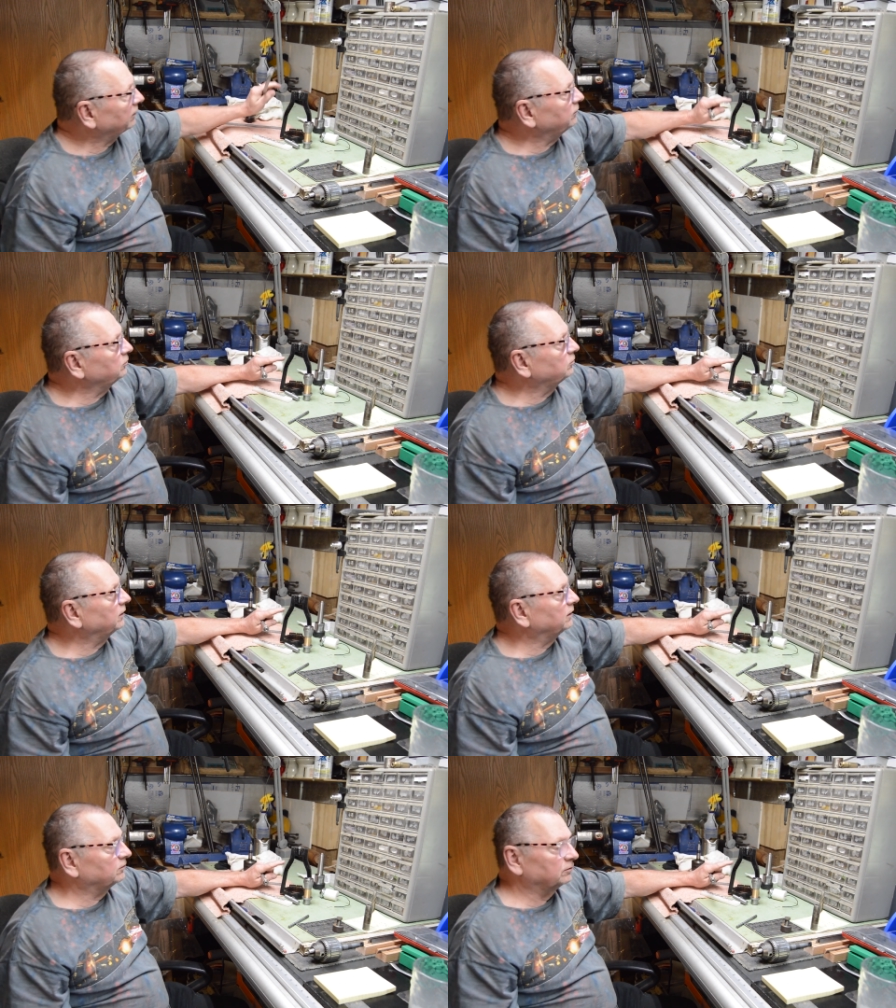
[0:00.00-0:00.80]
I use
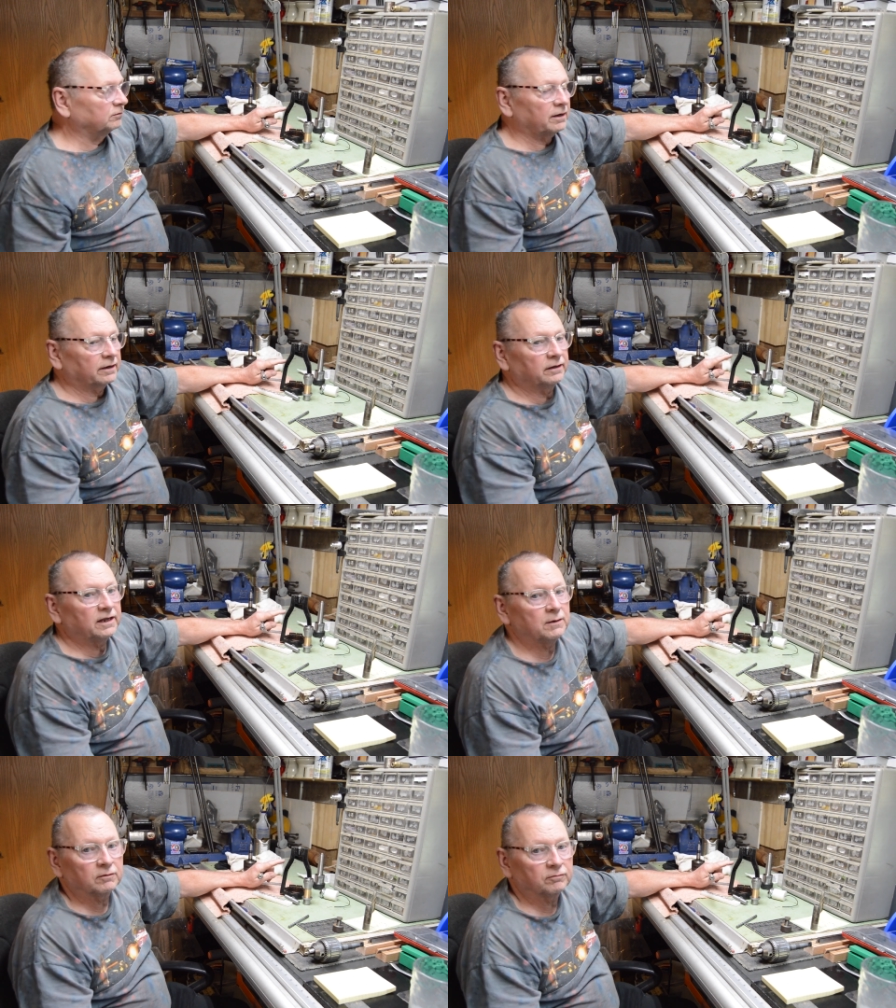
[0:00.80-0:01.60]
this, I can
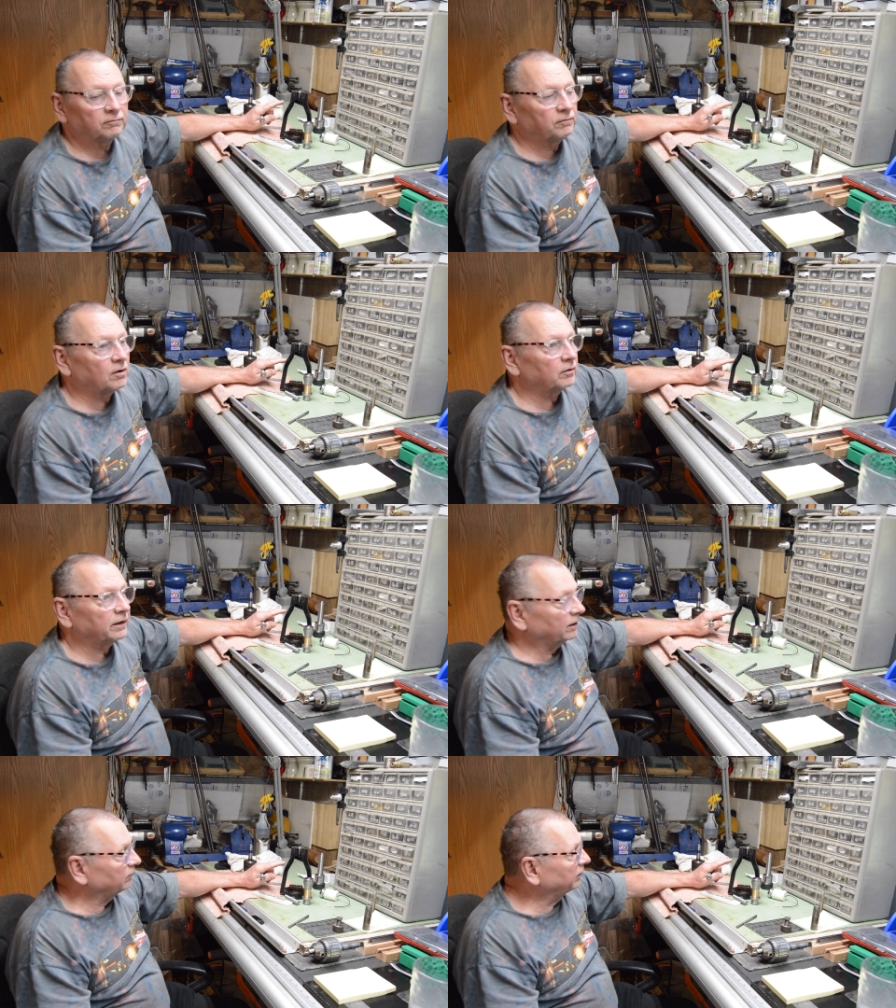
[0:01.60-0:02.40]
keep it from falling
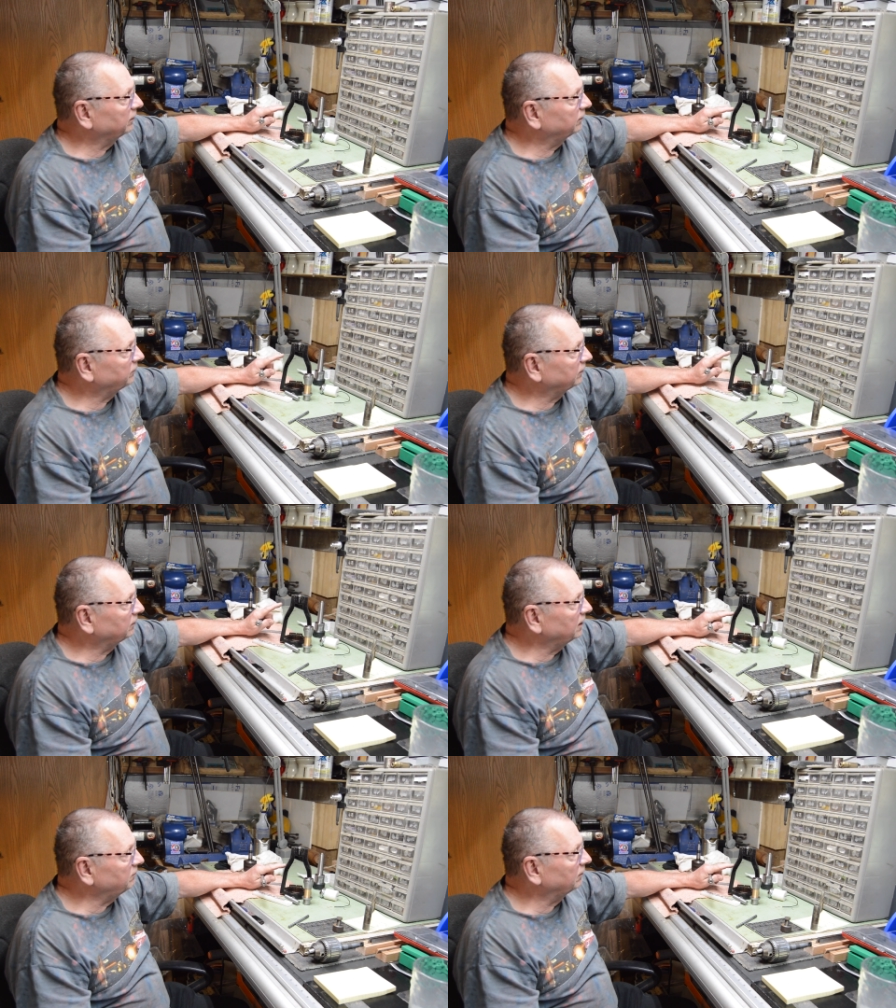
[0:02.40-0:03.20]
out. And if it,
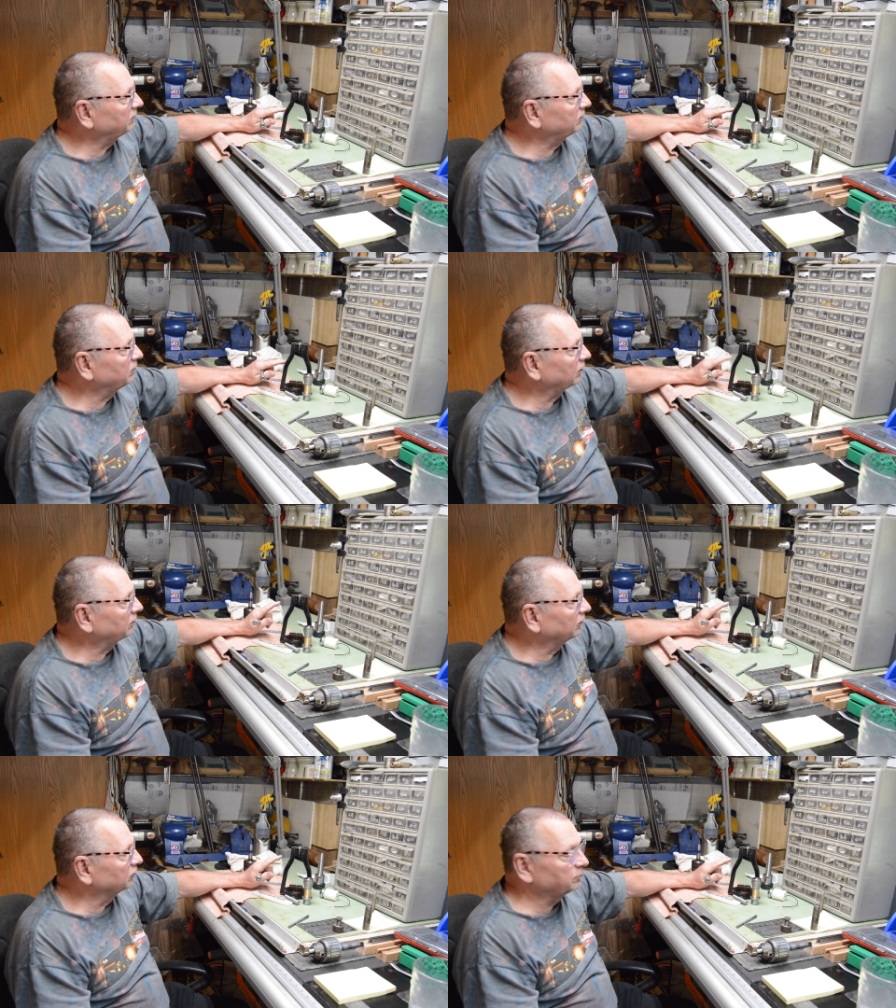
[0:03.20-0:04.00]
even if the
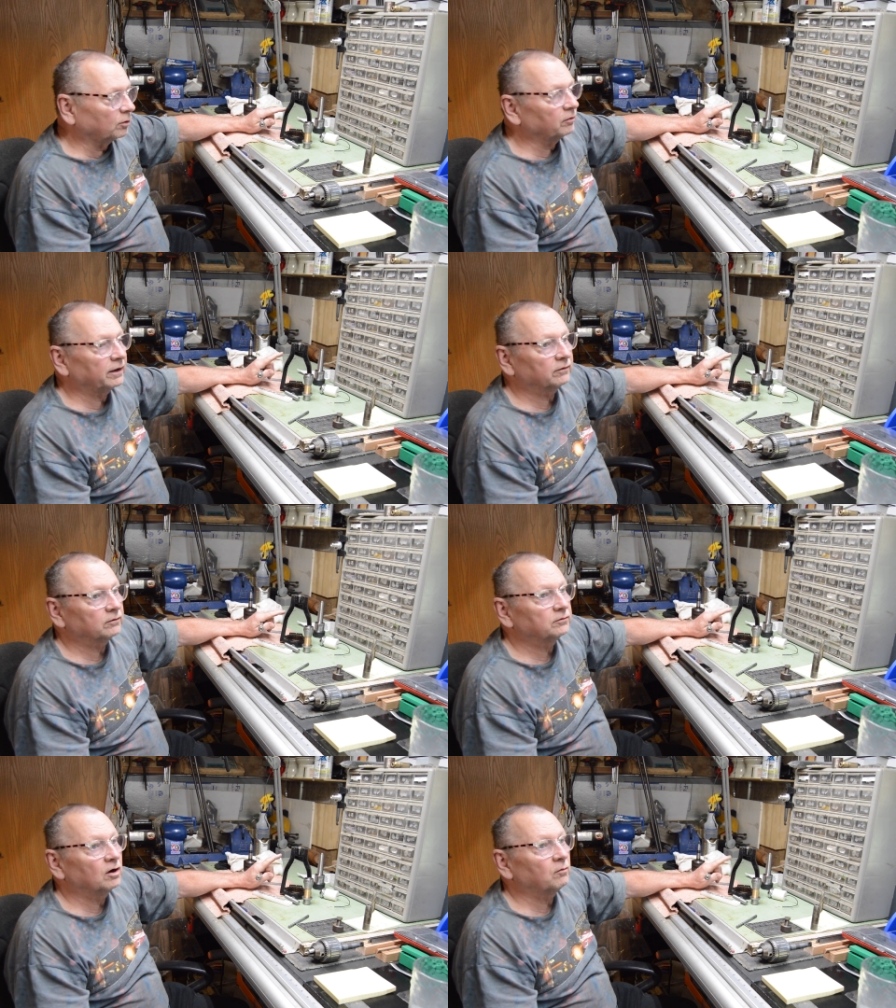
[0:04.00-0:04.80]
chuck does pull out,
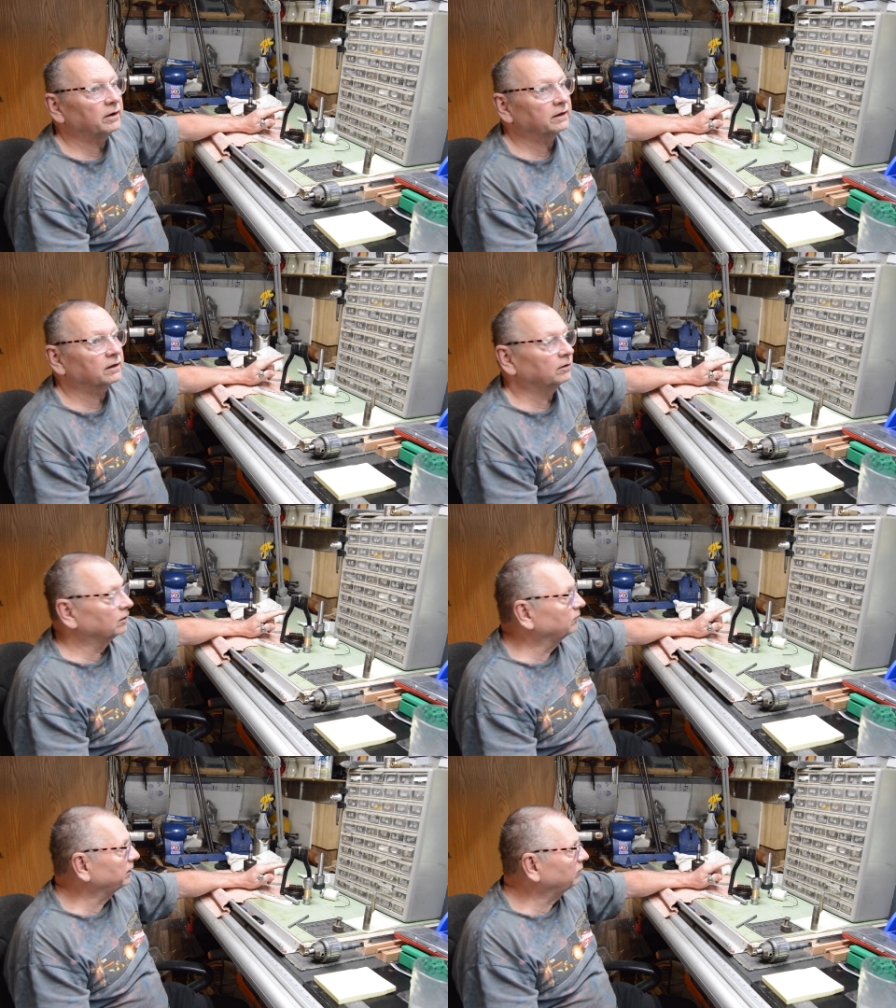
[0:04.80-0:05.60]
there's no way it can
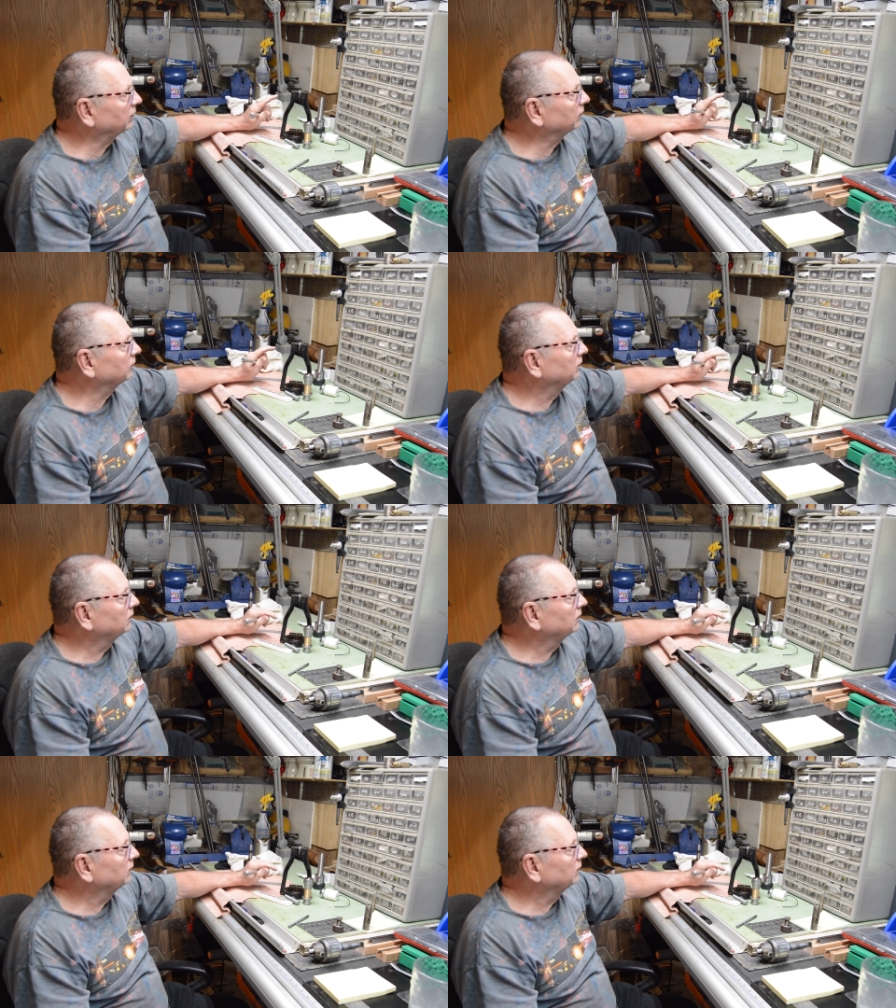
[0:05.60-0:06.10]
go anywhere.